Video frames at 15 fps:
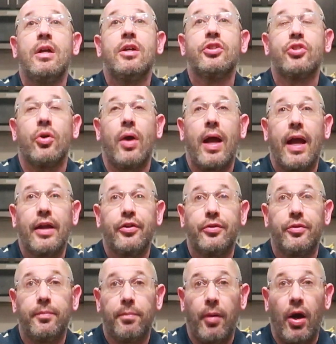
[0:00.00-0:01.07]
So I
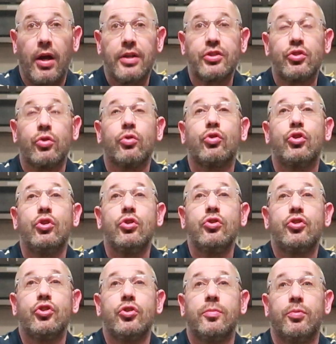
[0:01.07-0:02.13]
had bought and sold 2
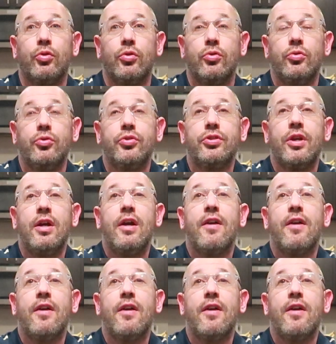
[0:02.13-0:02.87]
Subarus